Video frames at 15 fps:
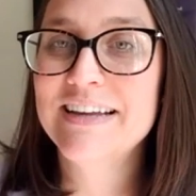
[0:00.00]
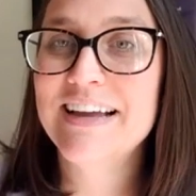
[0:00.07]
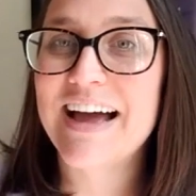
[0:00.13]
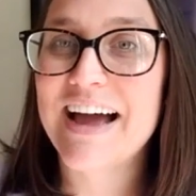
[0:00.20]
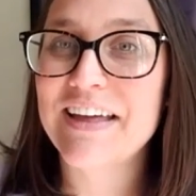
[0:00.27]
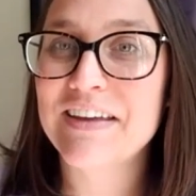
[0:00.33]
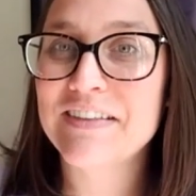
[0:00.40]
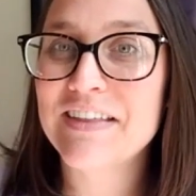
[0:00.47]

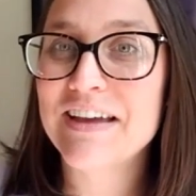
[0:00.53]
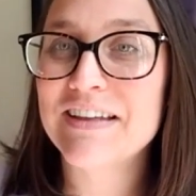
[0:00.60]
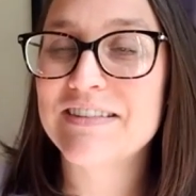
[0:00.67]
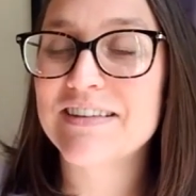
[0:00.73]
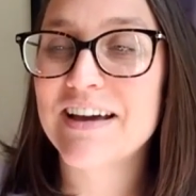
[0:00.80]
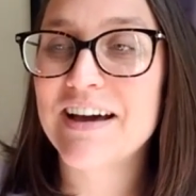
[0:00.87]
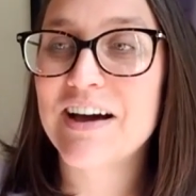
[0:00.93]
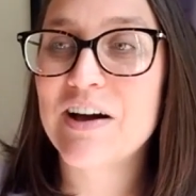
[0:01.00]
I think that's
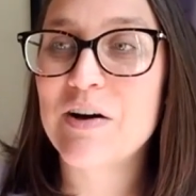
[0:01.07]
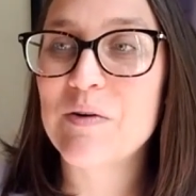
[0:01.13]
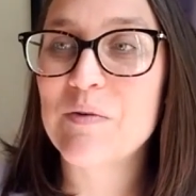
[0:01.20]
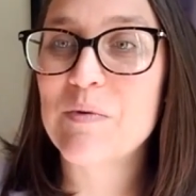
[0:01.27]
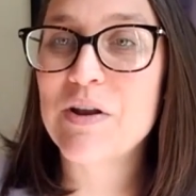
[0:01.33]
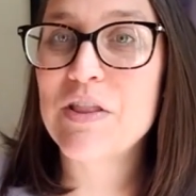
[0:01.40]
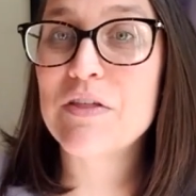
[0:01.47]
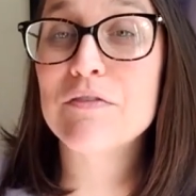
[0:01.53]

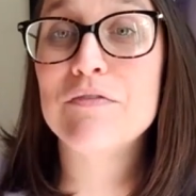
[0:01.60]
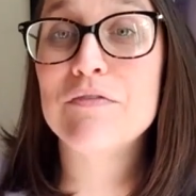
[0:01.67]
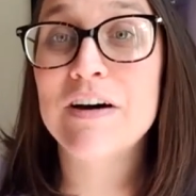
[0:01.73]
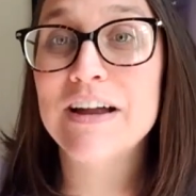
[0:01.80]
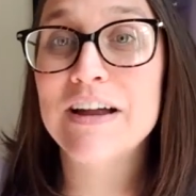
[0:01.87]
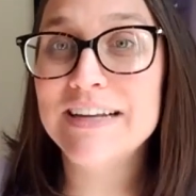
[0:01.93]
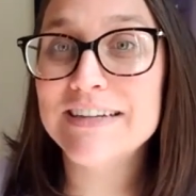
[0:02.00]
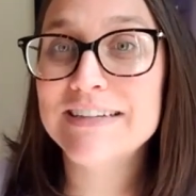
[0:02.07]
one of the
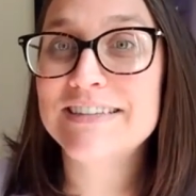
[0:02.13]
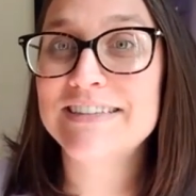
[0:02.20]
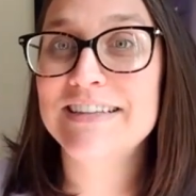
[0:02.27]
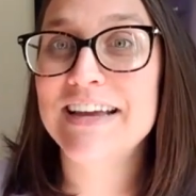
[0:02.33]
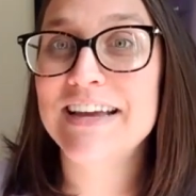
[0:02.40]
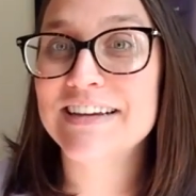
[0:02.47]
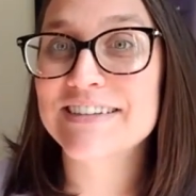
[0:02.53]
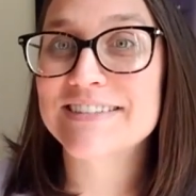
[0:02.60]
funniest
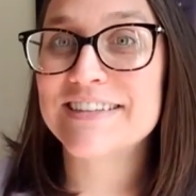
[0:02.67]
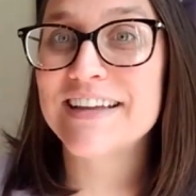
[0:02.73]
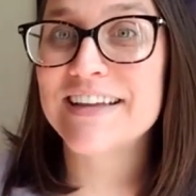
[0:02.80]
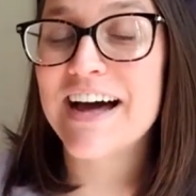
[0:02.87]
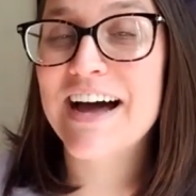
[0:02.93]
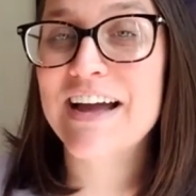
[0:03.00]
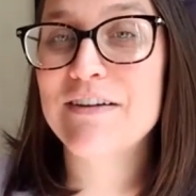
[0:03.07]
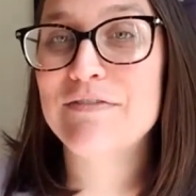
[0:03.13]
things that
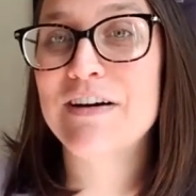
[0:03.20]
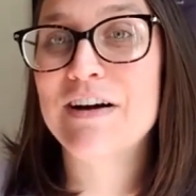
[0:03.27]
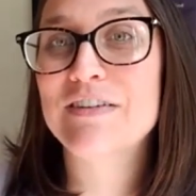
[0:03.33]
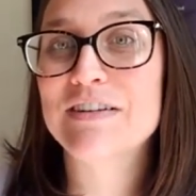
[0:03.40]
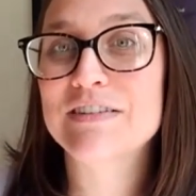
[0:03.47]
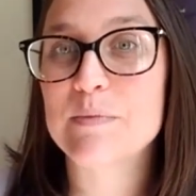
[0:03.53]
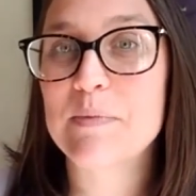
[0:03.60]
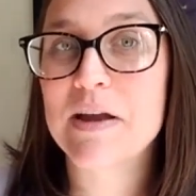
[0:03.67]
I have found
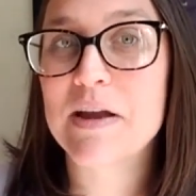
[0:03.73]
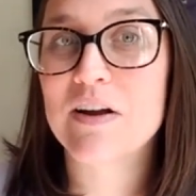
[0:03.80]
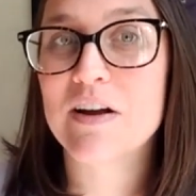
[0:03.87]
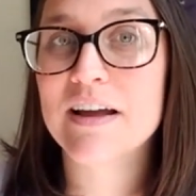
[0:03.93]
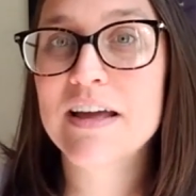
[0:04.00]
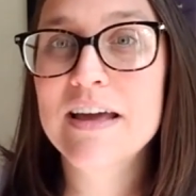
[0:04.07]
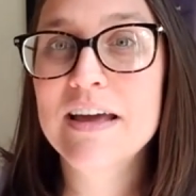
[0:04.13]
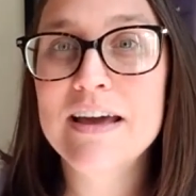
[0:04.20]
as a parent
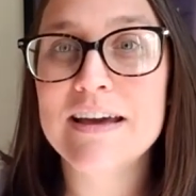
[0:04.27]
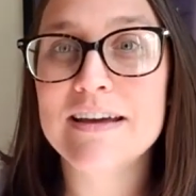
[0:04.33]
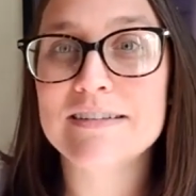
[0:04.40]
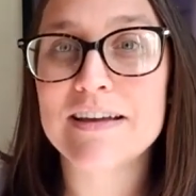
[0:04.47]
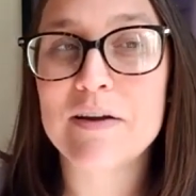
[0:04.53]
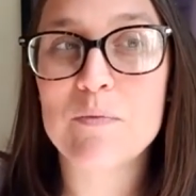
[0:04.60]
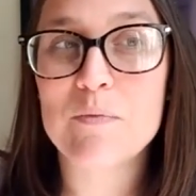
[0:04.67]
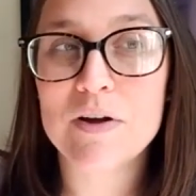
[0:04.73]
is
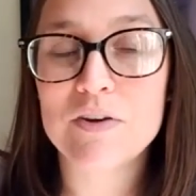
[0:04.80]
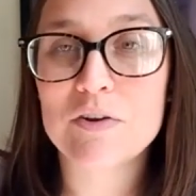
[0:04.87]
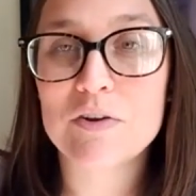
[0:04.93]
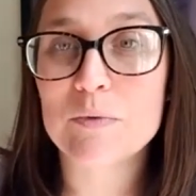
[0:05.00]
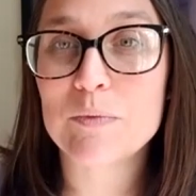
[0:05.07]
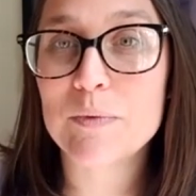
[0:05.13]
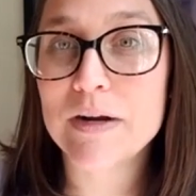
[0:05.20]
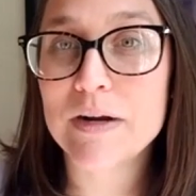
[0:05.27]
I
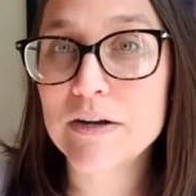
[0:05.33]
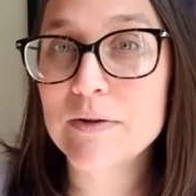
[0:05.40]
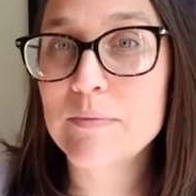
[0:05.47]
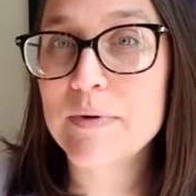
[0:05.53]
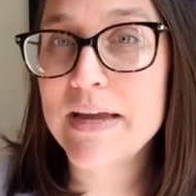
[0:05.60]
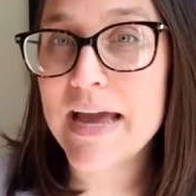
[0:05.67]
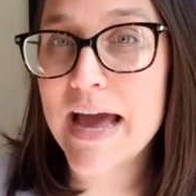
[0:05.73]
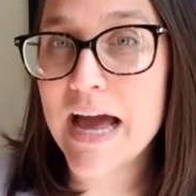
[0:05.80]
wonder, where did
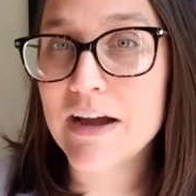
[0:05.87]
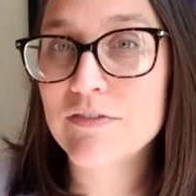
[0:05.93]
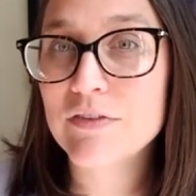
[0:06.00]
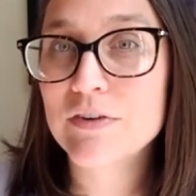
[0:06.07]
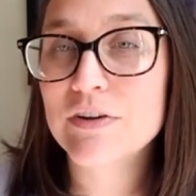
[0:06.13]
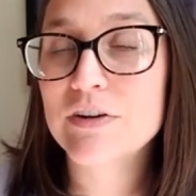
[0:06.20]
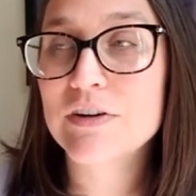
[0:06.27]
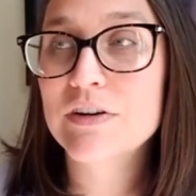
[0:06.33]
we
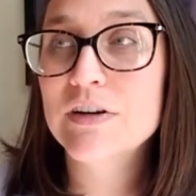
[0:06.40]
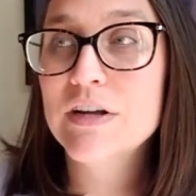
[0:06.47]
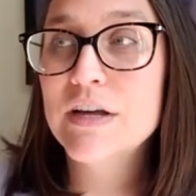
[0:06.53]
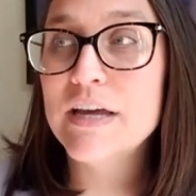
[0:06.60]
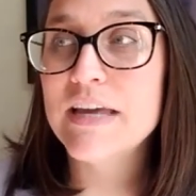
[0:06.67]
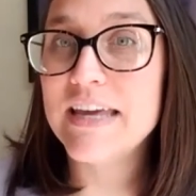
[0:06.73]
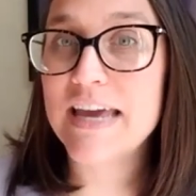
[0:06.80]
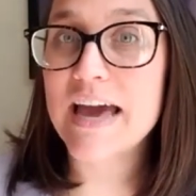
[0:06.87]
ever
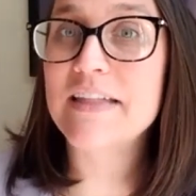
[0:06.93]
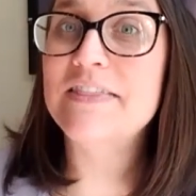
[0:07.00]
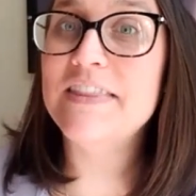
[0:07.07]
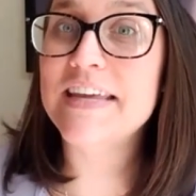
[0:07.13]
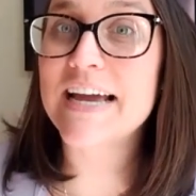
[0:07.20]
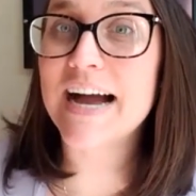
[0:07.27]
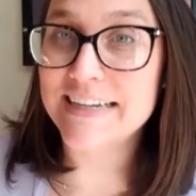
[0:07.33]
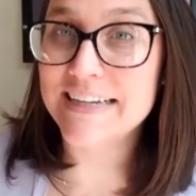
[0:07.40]
get
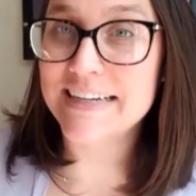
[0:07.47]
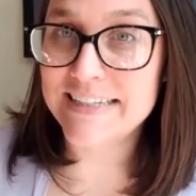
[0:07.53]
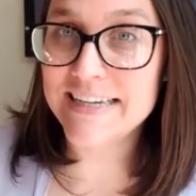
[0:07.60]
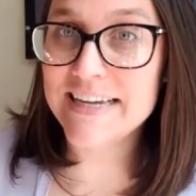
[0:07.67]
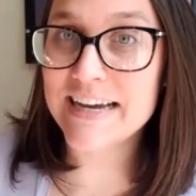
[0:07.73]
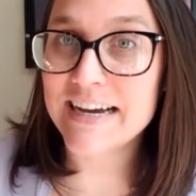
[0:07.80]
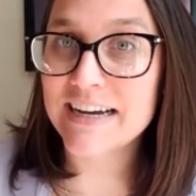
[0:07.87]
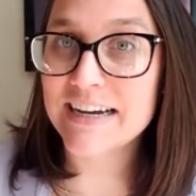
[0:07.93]
the
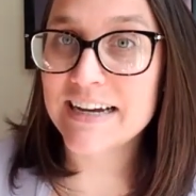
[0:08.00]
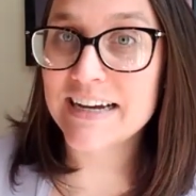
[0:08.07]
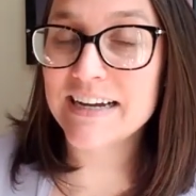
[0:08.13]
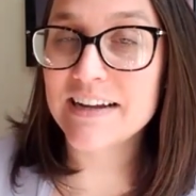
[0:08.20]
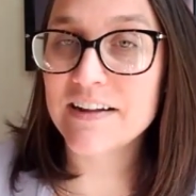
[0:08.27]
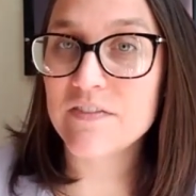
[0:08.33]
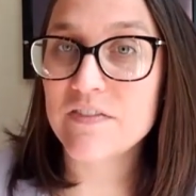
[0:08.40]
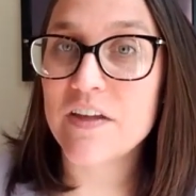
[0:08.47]
idea
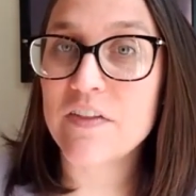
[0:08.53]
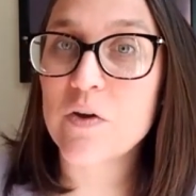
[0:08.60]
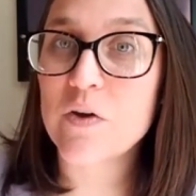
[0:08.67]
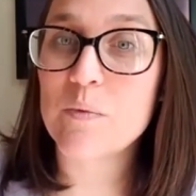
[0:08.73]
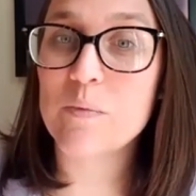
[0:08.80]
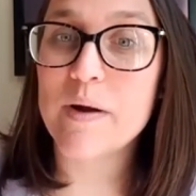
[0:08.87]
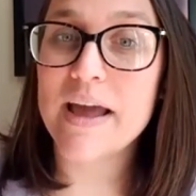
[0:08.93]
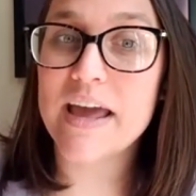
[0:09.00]
that the
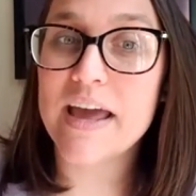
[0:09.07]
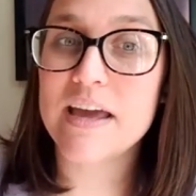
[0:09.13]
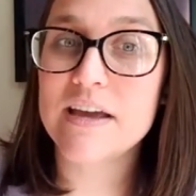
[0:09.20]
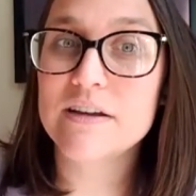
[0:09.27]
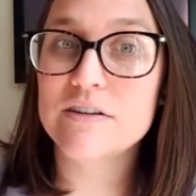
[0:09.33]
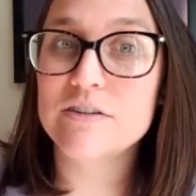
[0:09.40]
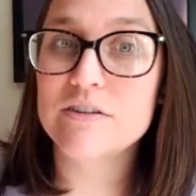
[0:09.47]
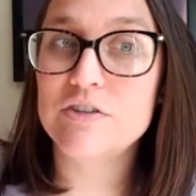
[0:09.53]

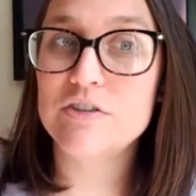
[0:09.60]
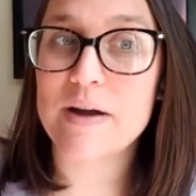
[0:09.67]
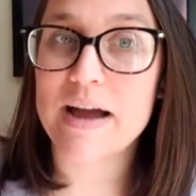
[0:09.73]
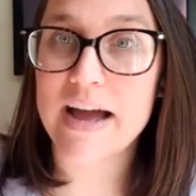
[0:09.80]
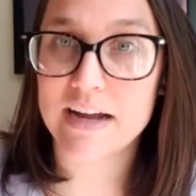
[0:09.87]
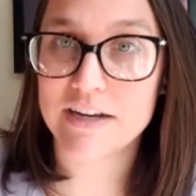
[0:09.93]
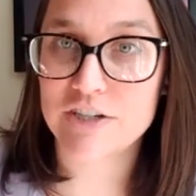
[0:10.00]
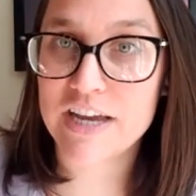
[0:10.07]
way to
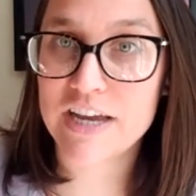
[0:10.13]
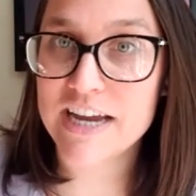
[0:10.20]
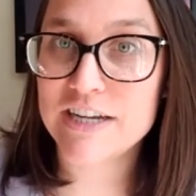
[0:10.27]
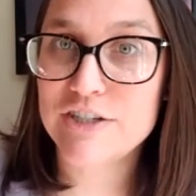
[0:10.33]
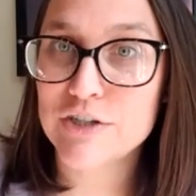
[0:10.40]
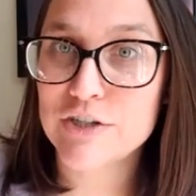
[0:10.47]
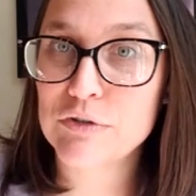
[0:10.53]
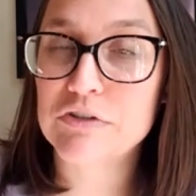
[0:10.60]
educate
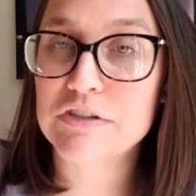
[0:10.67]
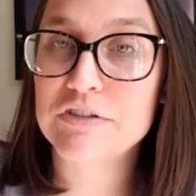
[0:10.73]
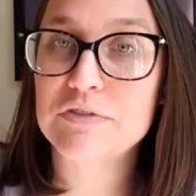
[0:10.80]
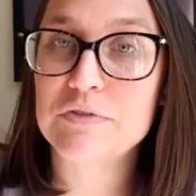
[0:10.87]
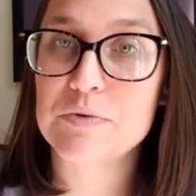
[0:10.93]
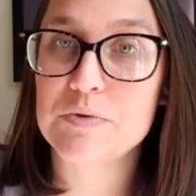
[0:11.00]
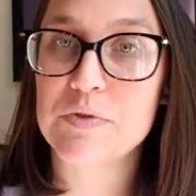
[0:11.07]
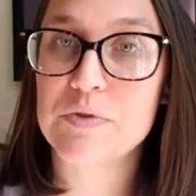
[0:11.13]
children is
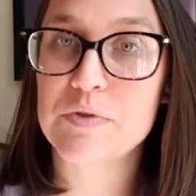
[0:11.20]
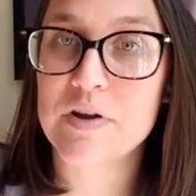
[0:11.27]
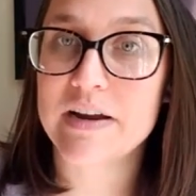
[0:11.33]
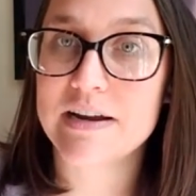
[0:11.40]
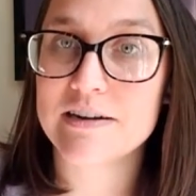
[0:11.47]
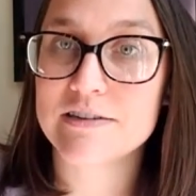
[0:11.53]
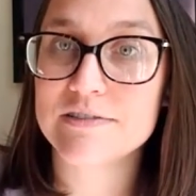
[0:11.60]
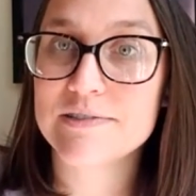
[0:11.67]
through their
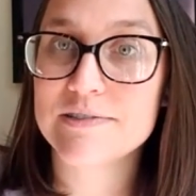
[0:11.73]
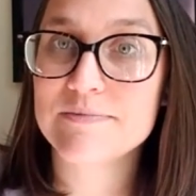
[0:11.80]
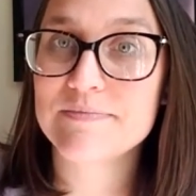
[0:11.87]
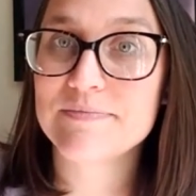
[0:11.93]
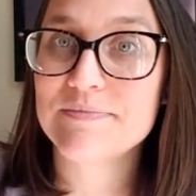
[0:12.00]
ears?